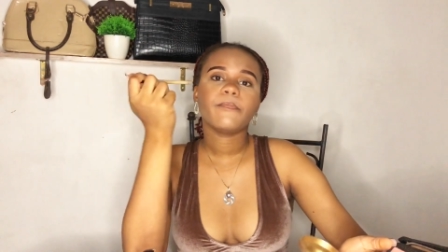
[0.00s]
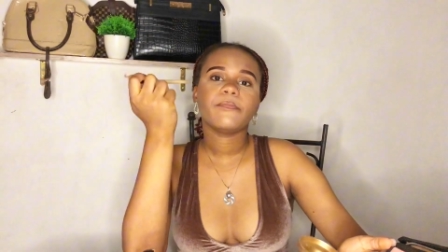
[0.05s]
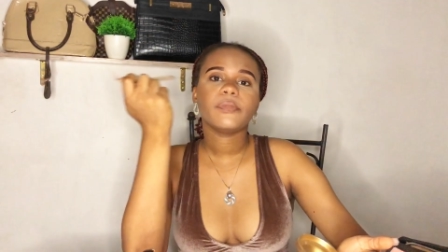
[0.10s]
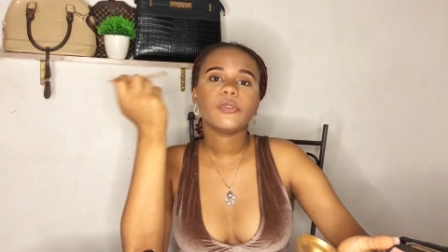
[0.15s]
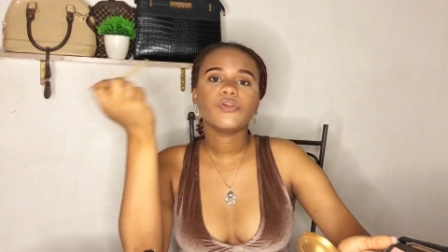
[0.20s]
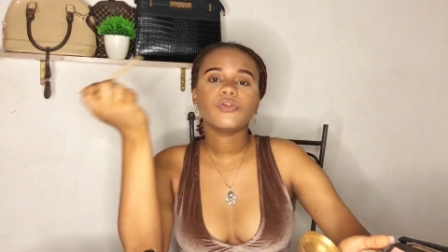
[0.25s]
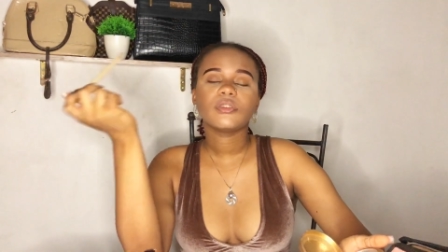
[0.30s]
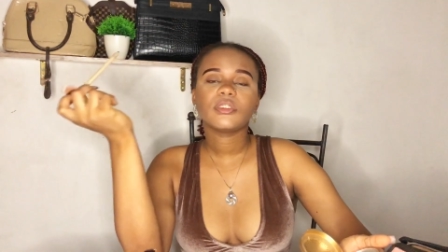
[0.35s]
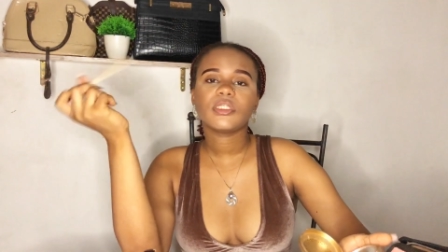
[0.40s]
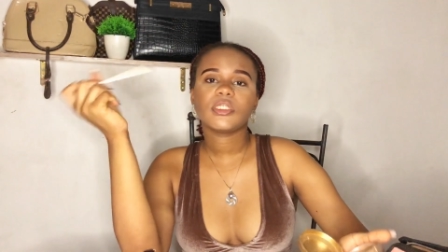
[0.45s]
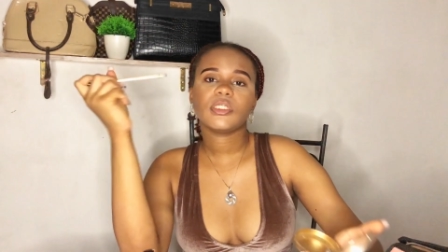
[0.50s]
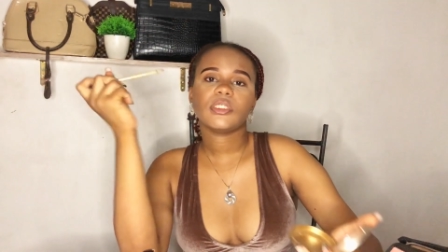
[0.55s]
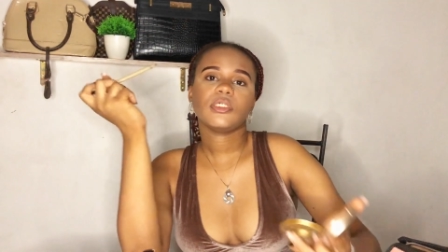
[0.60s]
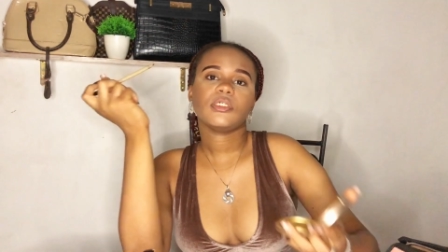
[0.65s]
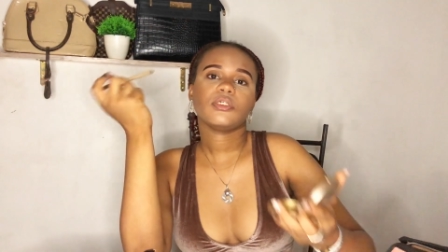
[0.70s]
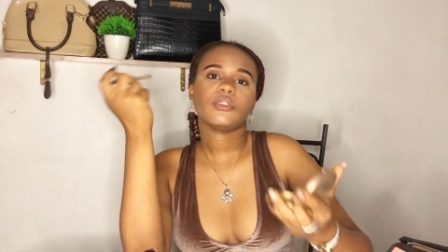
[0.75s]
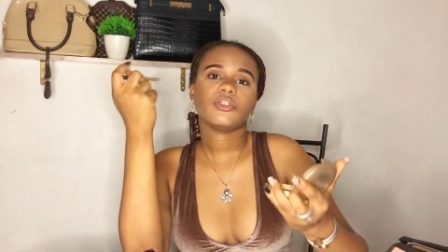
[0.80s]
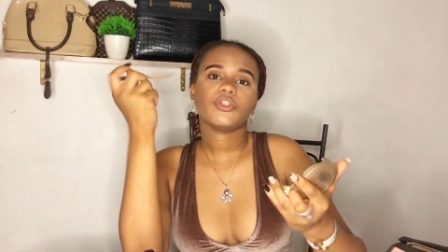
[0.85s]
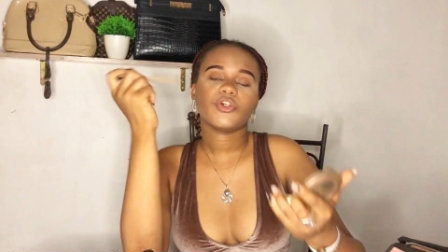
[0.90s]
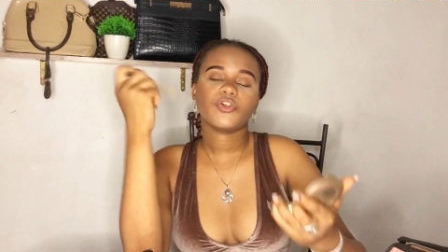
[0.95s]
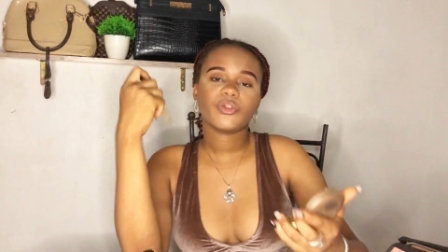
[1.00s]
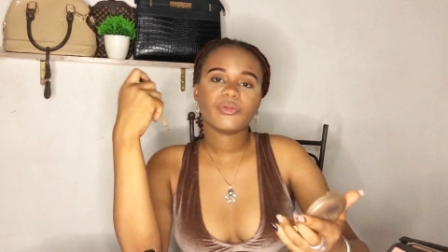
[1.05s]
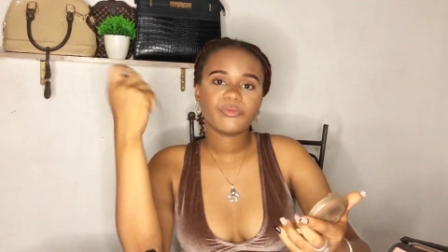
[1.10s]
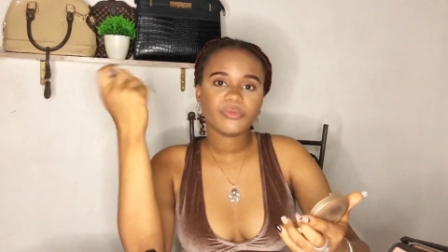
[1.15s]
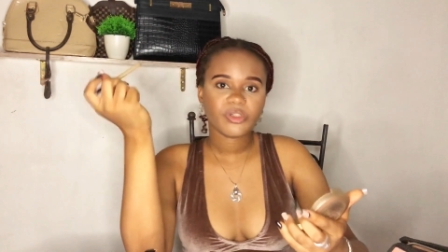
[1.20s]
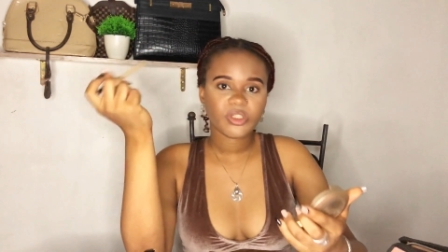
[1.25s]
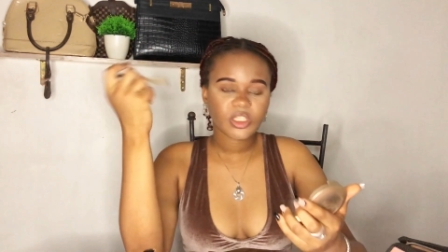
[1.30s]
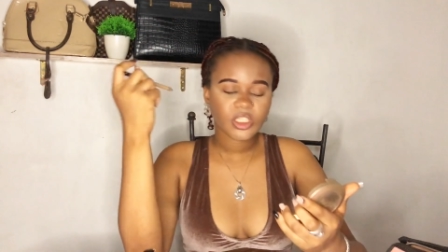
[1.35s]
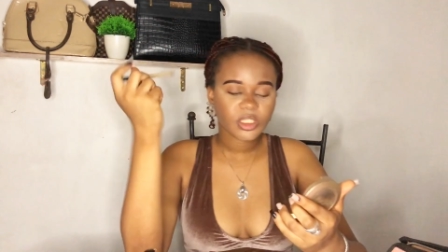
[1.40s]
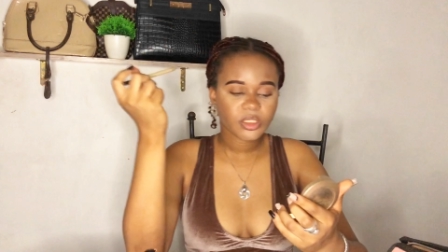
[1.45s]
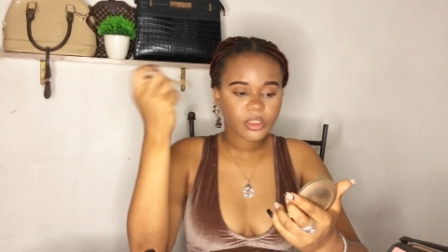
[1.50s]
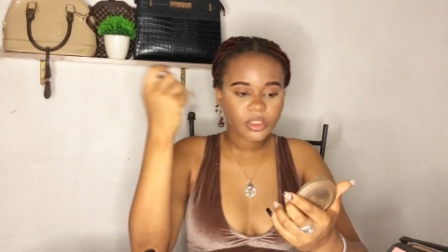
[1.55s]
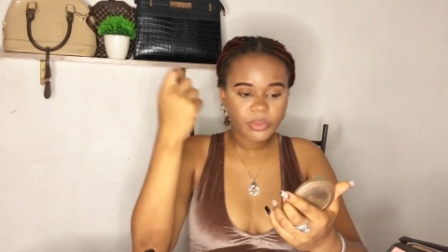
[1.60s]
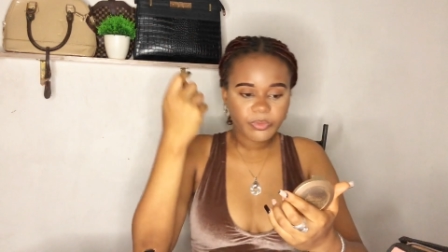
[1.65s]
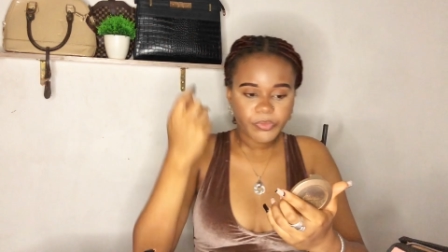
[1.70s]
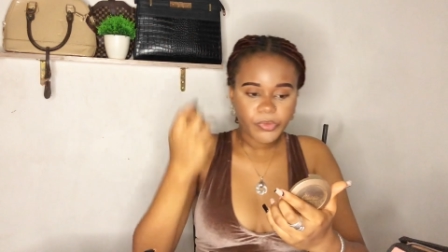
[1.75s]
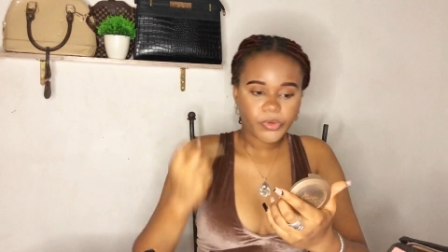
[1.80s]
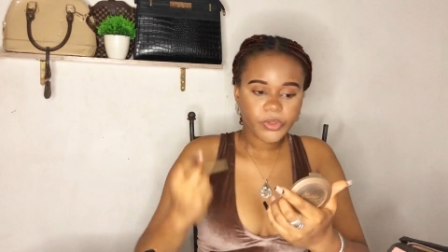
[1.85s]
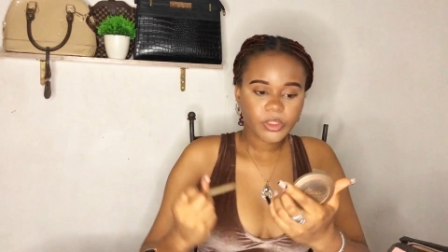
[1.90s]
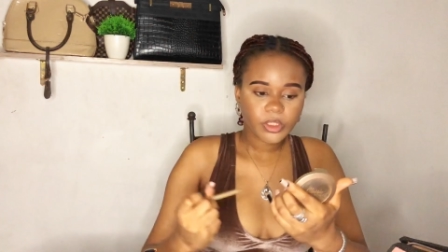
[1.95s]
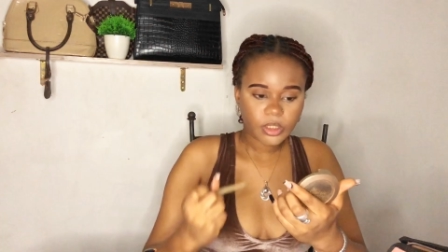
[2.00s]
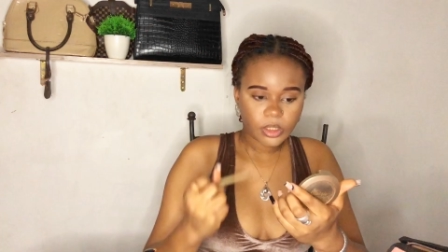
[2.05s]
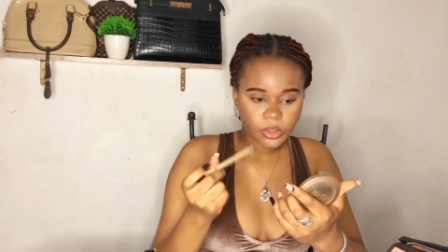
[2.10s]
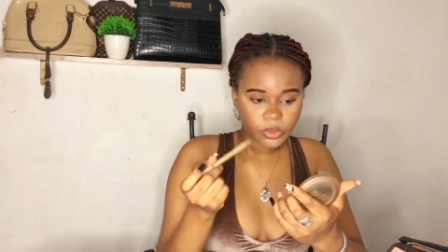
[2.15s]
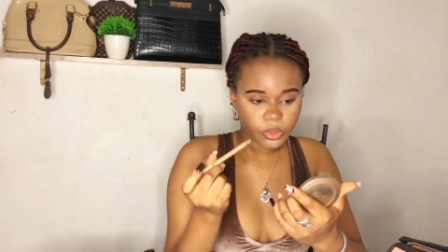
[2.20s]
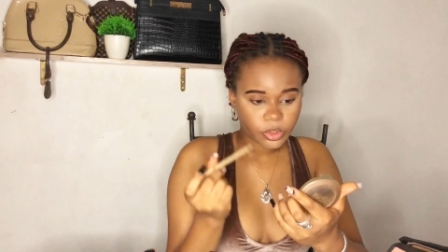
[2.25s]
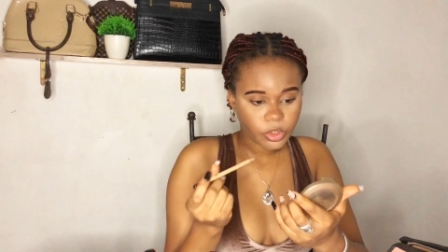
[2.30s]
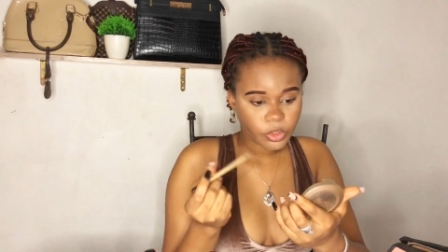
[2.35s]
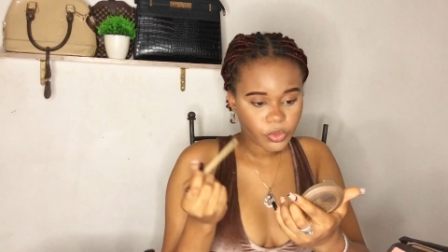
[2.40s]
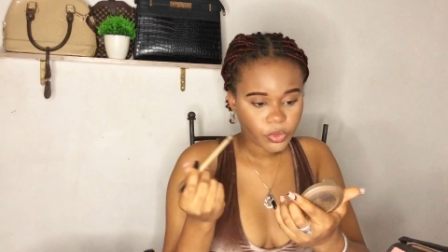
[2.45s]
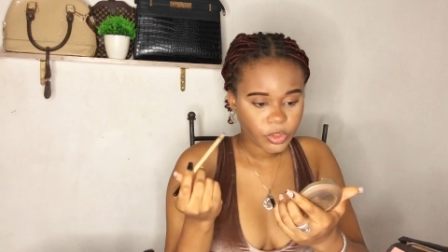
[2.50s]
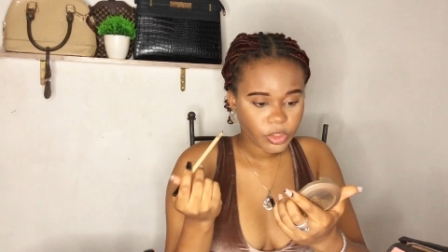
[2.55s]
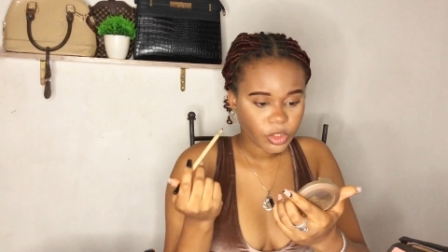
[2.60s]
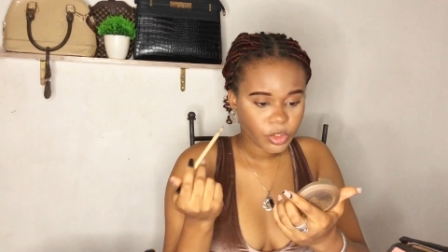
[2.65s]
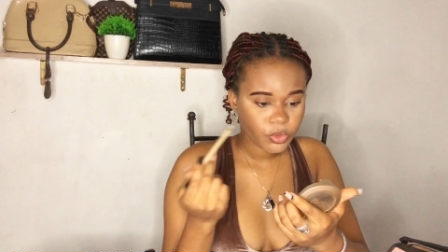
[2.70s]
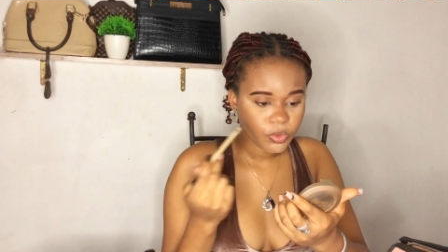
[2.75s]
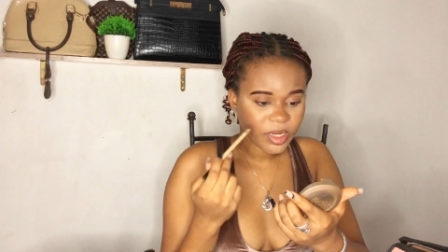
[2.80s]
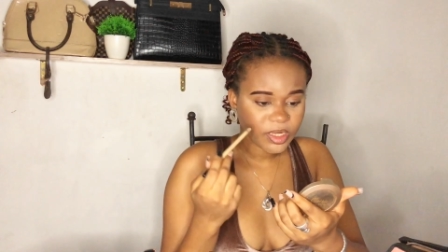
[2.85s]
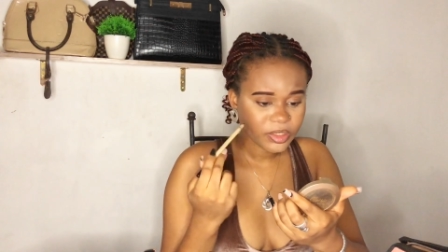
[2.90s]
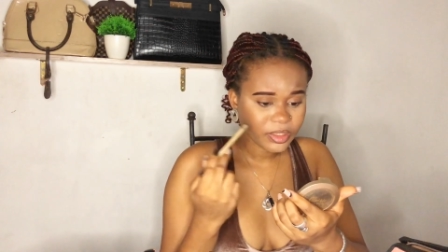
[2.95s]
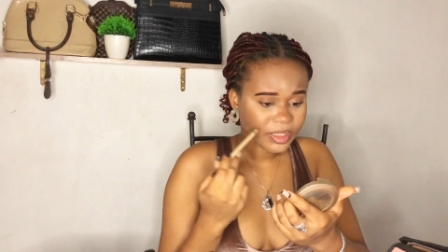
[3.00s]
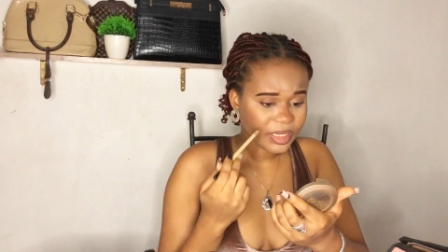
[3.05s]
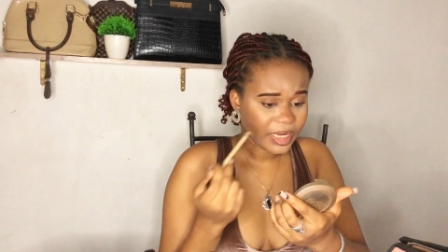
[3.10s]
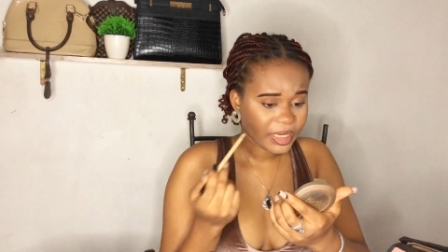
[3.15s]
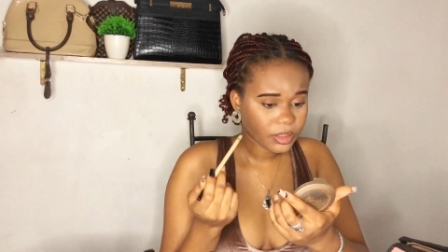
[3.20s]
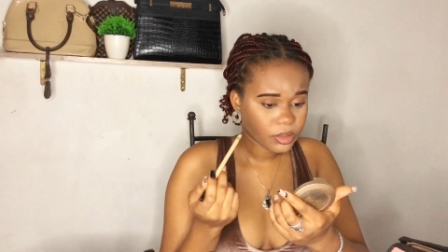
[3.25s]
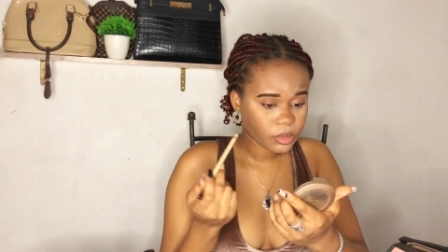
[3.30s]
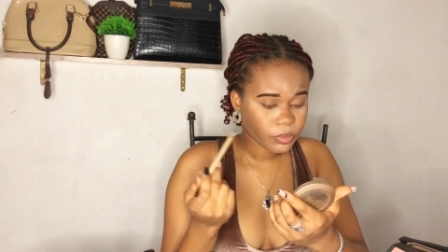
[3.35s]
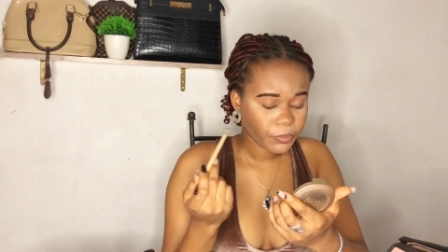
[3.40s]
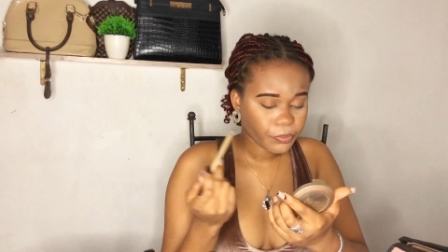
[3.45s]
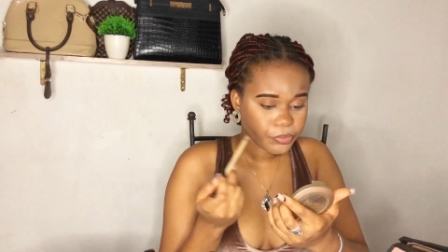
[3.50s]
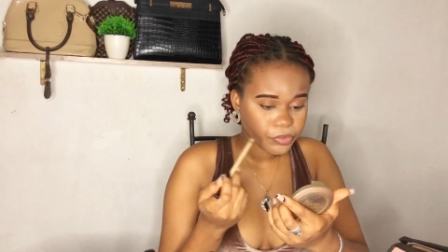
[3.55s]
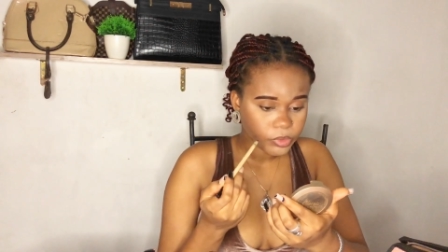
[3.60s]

beauty those beauty spots those dots so I just like to